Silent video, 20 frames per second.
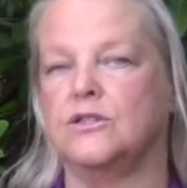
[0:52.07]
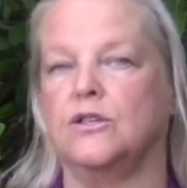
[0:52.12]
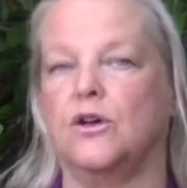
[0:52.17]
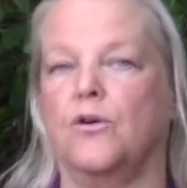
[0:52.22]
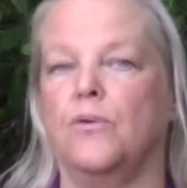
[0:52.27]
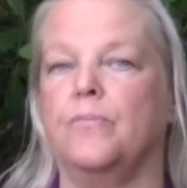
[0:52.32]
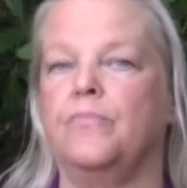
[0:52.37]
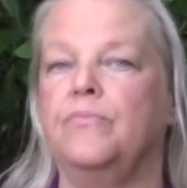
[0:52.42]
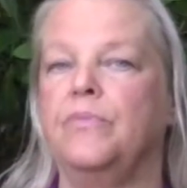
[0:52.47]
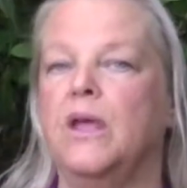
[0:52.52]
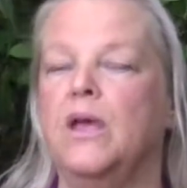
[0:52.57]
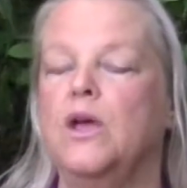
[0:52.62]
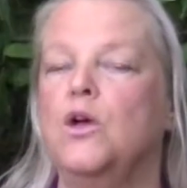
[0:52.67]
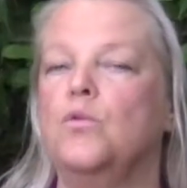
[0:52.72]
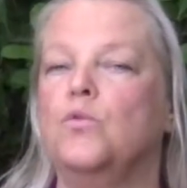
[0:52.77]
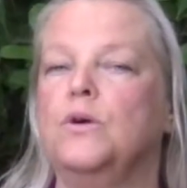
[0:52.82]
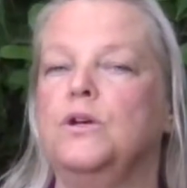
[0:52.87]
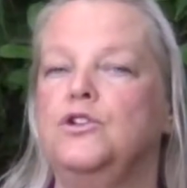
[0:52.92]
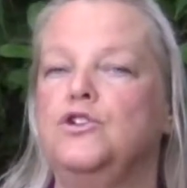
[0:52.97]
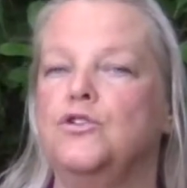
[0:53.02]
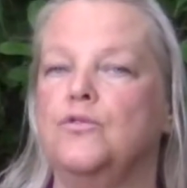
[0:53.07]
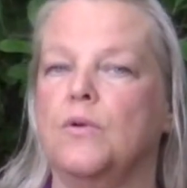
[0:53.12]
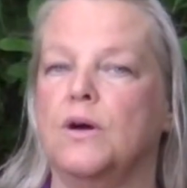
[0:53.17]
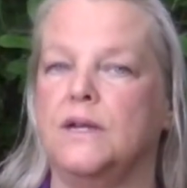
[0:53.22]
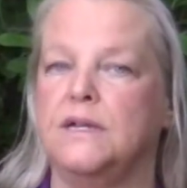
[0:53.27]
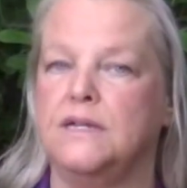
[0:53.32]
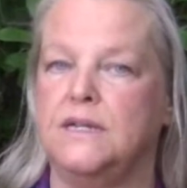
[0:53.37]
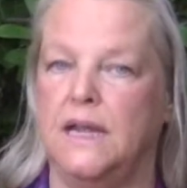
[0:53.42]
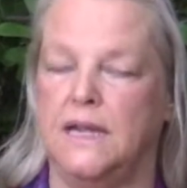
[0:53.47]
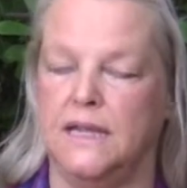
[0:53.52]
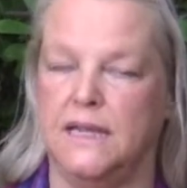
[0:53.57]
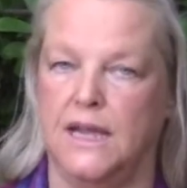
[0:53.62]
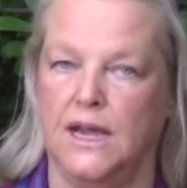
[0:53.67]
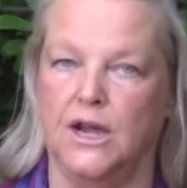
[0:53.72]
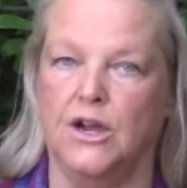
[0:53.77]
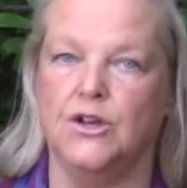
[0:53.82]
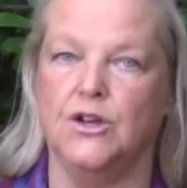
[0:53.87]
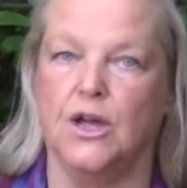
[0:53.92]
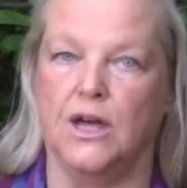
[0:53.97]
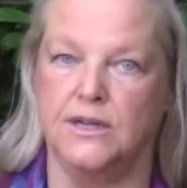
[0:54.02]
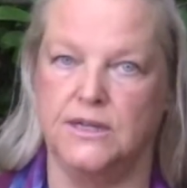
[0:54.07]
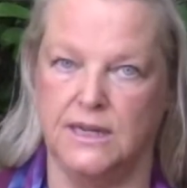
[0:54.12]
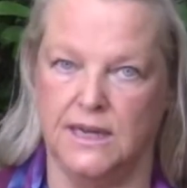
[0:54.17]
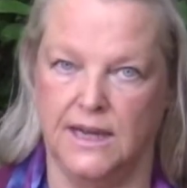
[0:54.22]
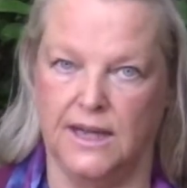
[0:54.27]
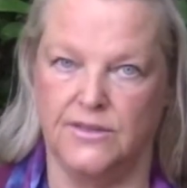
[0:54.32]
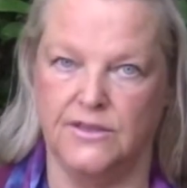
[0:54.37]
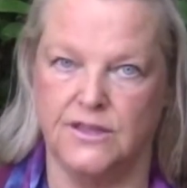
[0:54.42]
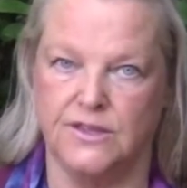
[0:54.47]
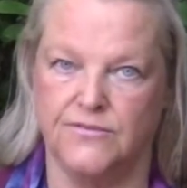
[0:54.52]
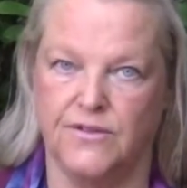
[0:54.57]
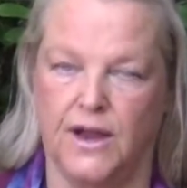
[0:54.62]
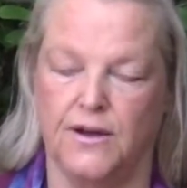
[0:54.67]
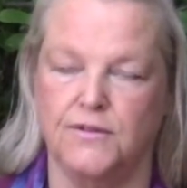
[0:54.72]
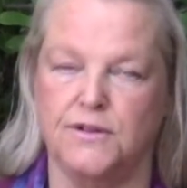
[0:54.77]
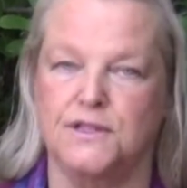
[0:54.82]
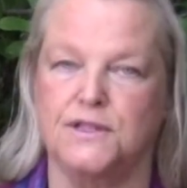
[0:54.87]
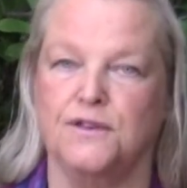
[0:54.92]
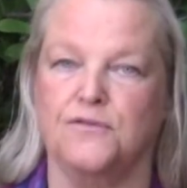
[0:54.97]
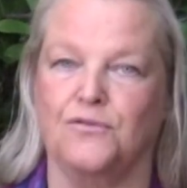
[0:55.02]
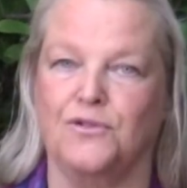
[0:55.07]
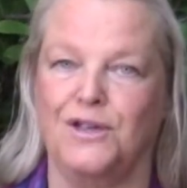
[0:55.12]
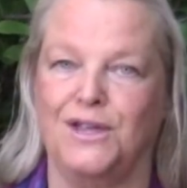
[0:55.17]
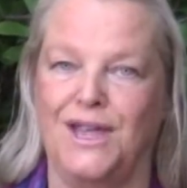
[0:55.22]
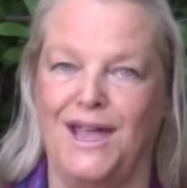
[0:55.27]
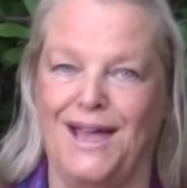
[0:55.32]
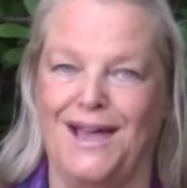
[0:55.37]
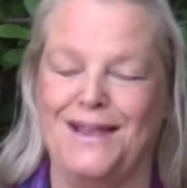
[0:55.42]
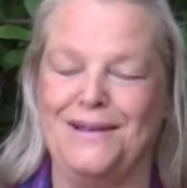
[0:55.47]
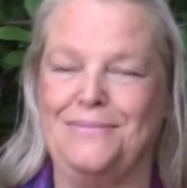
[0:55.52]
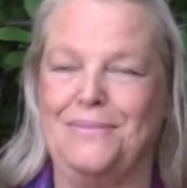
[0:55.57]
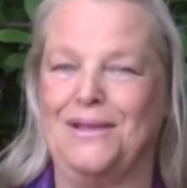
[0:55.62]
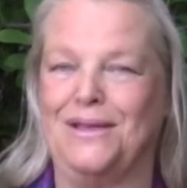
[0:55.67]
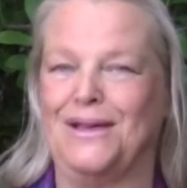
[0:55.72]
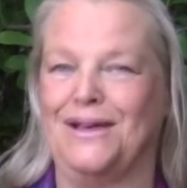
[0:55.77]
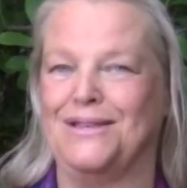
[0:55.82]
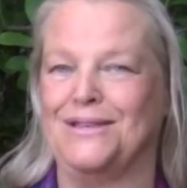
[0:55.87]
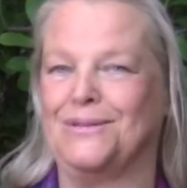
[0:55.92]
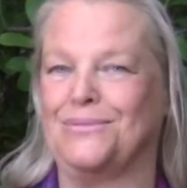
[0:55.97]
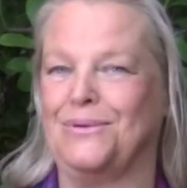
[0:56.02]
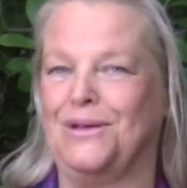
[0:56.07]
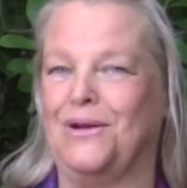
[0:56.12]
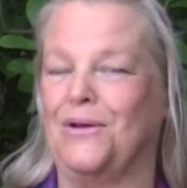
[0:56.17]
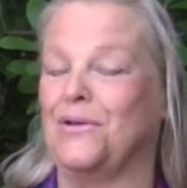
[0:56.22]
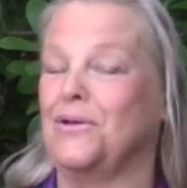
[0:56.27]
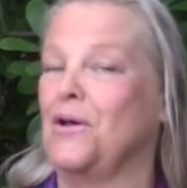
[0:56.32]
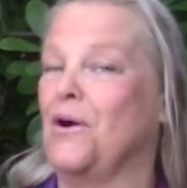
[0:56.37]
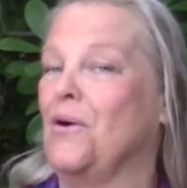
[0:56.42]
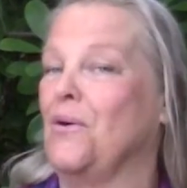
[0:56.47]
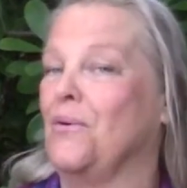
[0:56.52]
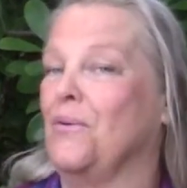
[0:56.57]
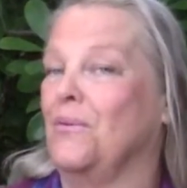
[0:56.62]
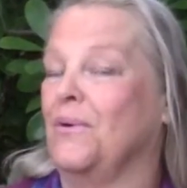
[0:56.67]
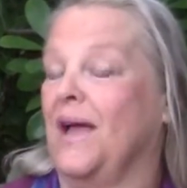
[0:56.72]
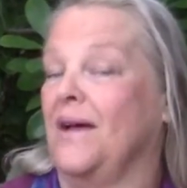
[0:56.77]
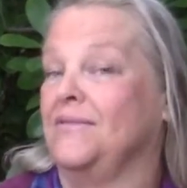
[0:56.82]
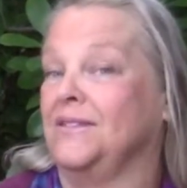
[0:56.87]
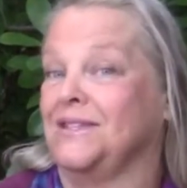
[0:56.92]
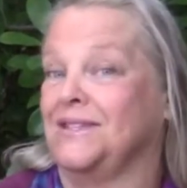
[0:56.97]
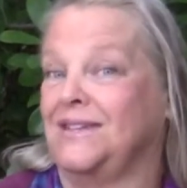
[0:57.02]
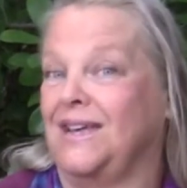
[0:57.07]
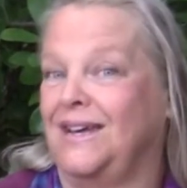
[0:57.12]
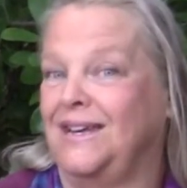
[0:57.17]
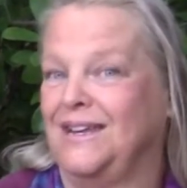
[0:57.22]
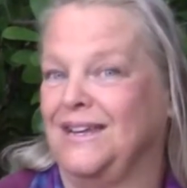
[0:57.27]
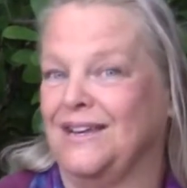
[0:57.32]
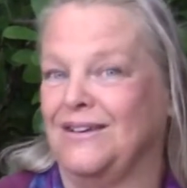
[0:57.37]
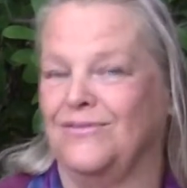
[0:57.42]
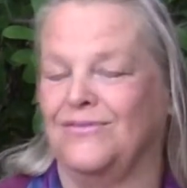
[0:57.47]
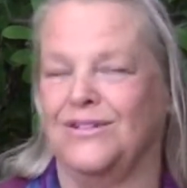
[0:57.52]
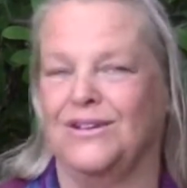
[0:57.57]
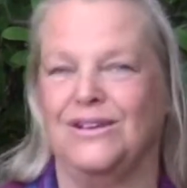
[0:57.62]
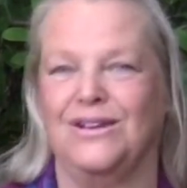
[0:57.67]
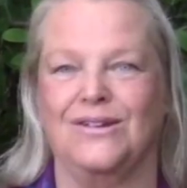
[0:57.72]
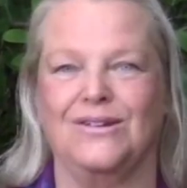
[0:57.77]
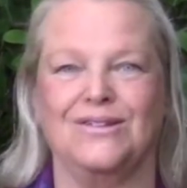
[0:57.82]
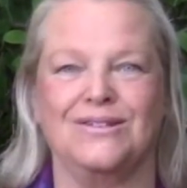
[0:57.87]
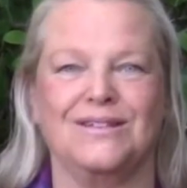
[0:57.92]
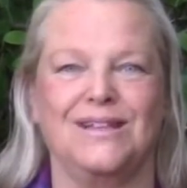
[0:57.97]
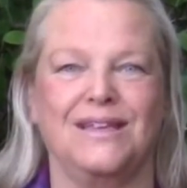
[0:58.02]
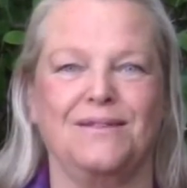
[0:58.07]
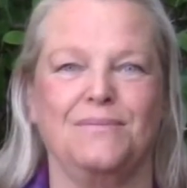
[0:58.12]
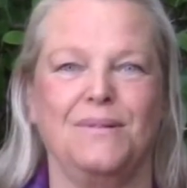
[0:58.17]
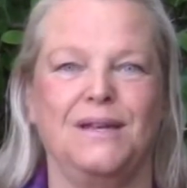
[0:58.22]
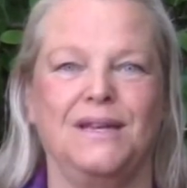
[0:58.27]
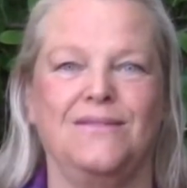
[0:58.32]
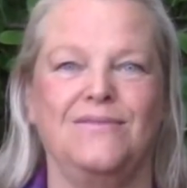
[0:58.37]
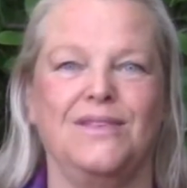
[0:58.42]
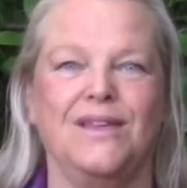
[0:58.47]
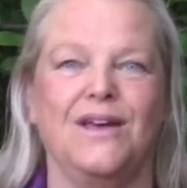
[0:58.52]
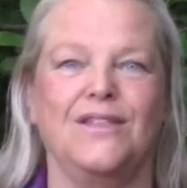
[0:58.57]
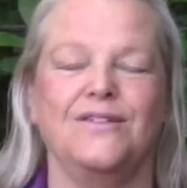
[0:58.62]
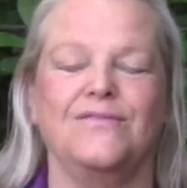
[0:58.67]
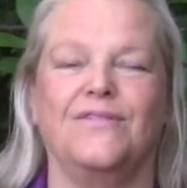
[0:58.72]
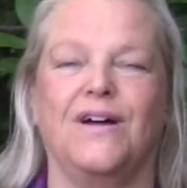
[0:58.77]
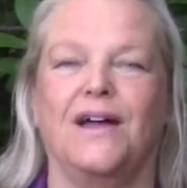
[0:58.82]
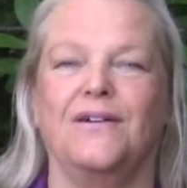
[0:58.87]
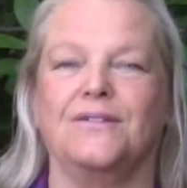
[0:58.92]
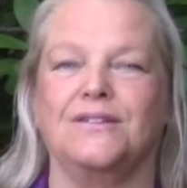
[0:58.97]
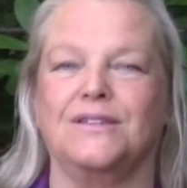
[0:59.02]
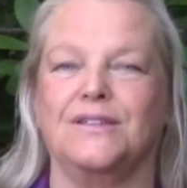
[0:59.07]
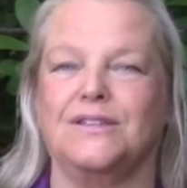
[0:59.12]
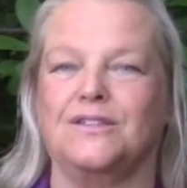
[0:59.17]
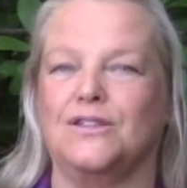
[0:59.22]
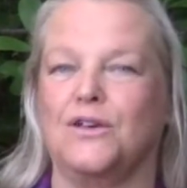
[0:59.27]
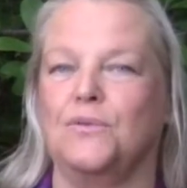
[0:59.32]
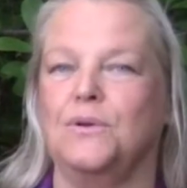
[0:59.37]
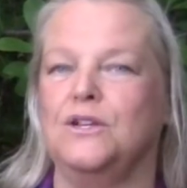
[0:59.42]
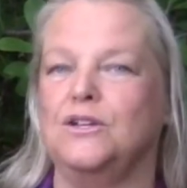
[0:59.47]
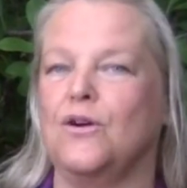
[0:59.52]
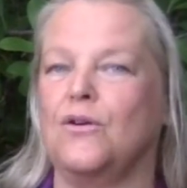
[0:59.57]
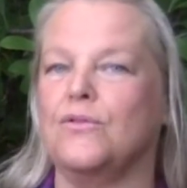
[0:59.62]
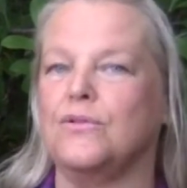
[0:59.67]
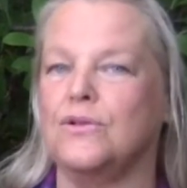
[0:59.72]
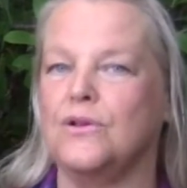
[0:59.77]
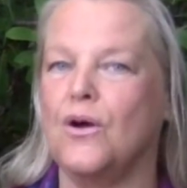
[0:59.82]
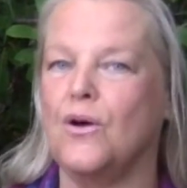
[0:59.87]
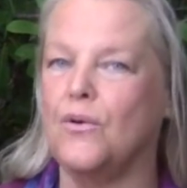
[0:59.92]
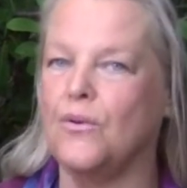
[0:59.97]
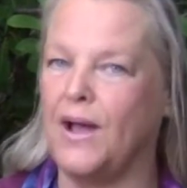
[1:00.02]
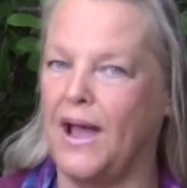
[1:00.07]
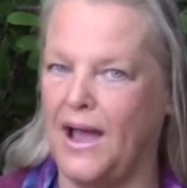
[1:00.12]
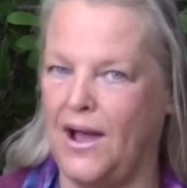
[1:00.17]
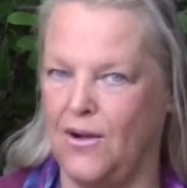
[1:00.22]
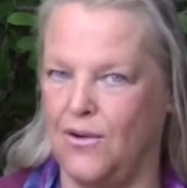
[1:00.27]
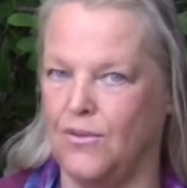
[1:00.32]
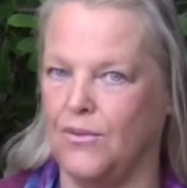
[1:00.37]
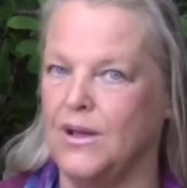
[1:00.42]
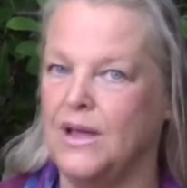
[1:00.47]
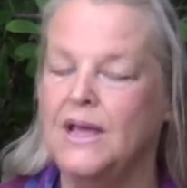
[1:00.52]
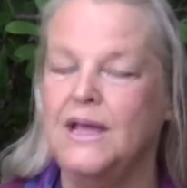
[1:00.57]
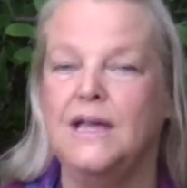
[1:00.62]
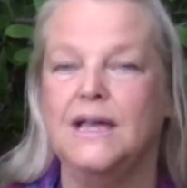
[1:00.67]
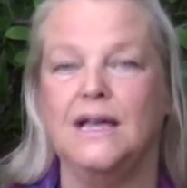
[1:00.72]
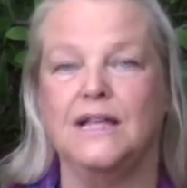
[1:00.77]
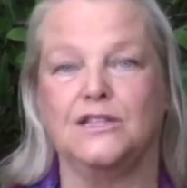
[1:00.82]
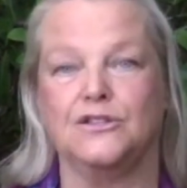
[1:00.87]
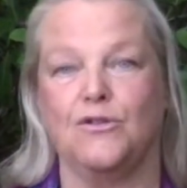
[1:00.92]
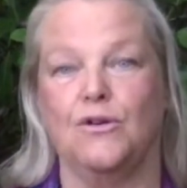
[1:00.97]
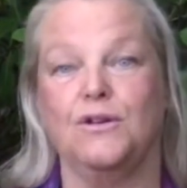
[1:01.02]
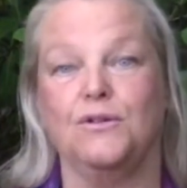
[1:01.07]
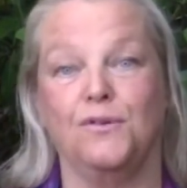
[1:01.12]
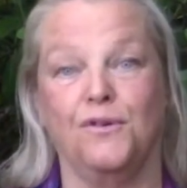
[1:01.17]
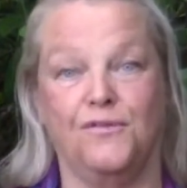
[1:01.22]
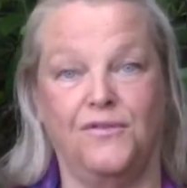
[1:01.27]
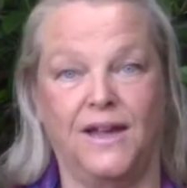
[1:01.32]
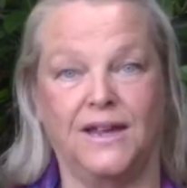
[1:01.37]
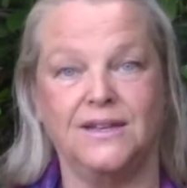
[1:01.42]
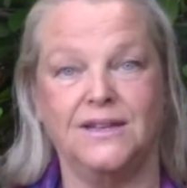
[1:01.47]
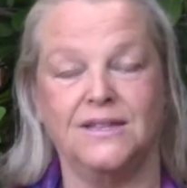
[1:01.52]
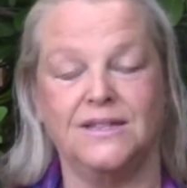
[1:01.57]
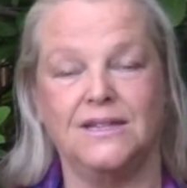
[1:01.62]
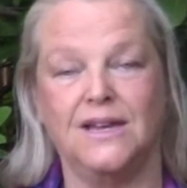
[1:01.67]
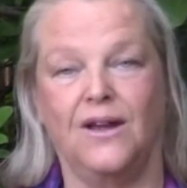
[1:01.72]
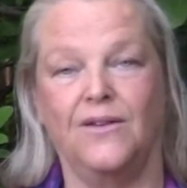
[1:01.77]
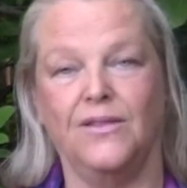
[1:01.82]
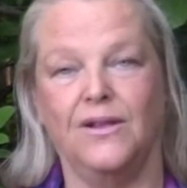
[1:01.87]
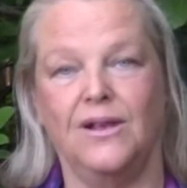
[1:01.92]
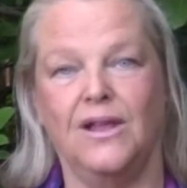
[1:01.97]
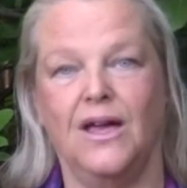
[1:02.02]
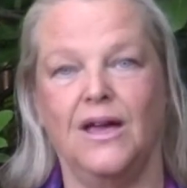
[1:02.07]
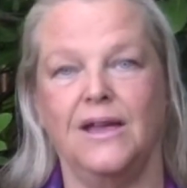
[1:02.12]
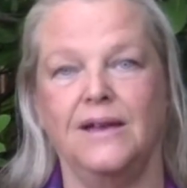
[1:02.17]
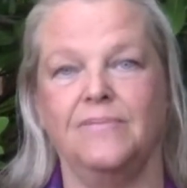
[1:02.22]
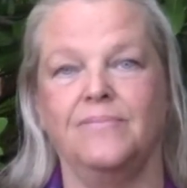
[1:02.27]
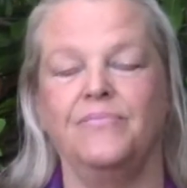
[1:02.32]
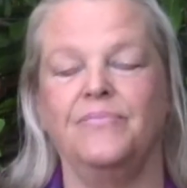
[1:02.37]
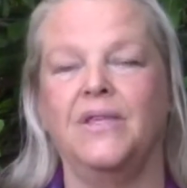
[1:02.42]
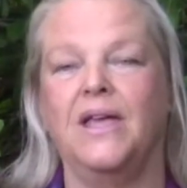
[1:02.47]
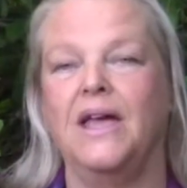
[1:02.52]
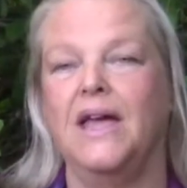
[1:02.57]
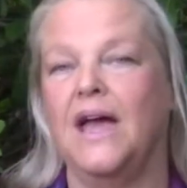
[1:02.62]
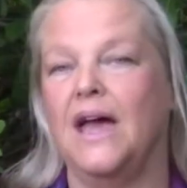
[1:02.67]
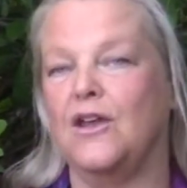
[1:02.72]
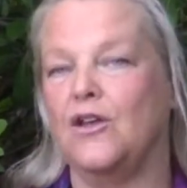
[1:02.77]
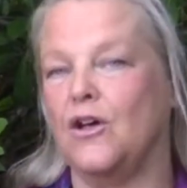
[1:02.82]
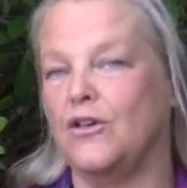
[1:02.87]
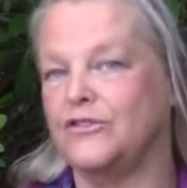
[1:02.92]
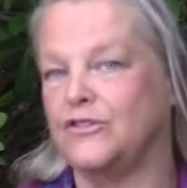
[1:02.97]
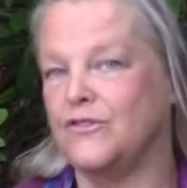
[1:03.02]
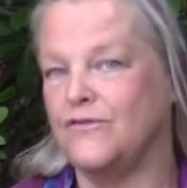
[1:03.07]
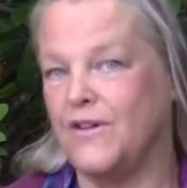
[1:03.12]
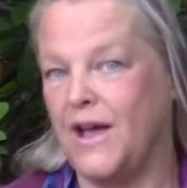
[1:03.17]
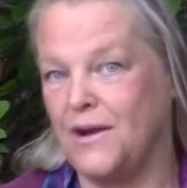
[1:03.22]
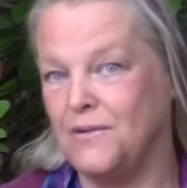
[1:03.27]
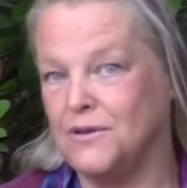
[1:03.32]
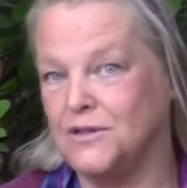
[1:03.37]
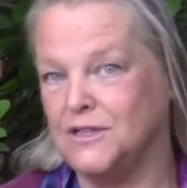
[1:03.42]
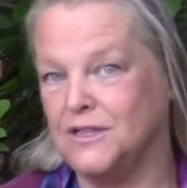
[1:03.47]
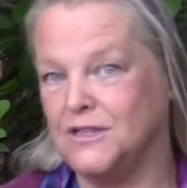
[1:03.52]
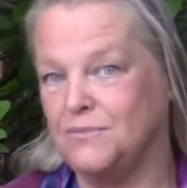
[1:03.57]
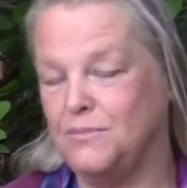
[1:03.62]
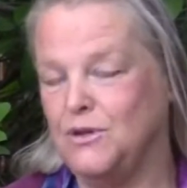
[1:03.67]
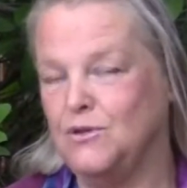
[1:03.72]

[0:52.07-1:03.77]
So we do want to take care not to get this virus if we can, because we don't know, we haven't studied it for years like many of the other viruses, so we don't know how it's going to affect us down the line. And also viruses